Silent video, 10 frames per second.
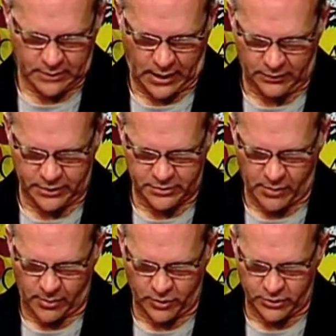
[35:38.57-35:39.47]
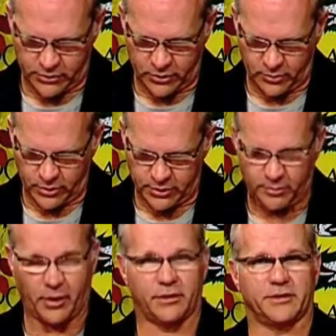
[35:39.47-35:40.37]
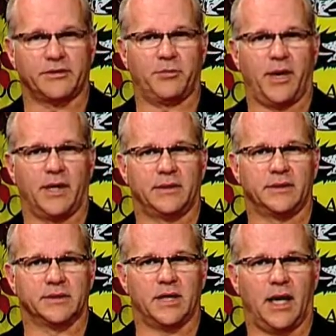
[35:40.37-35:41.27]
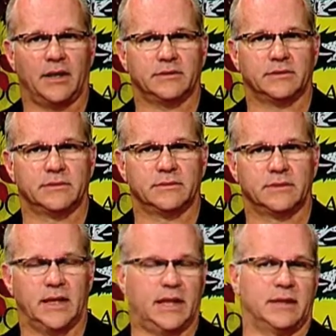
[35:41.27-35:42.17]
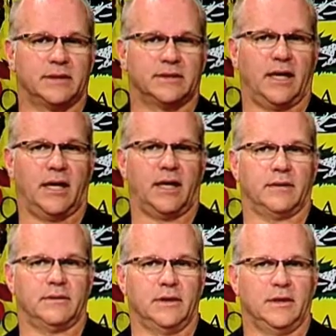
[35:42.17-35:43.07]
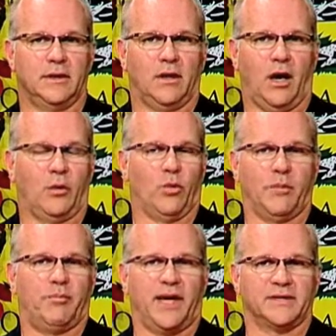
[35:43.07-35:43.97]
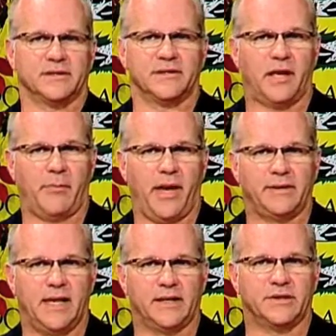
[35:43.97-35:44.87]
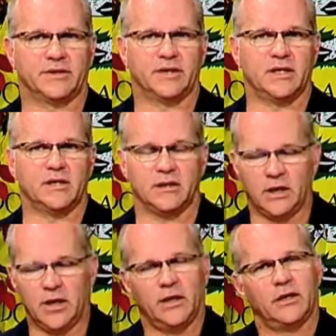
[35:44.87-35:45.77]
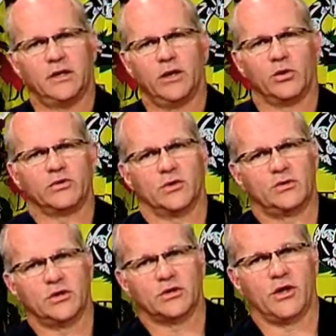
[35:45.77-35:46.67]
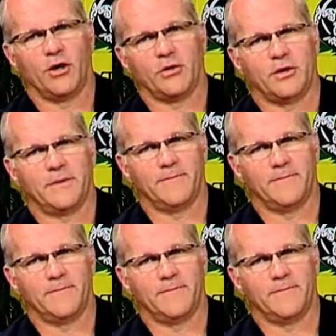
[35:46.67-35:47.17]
how each member determined to participate in this case. They didn't say on what basis they made that decision. You know, so Jill Clark,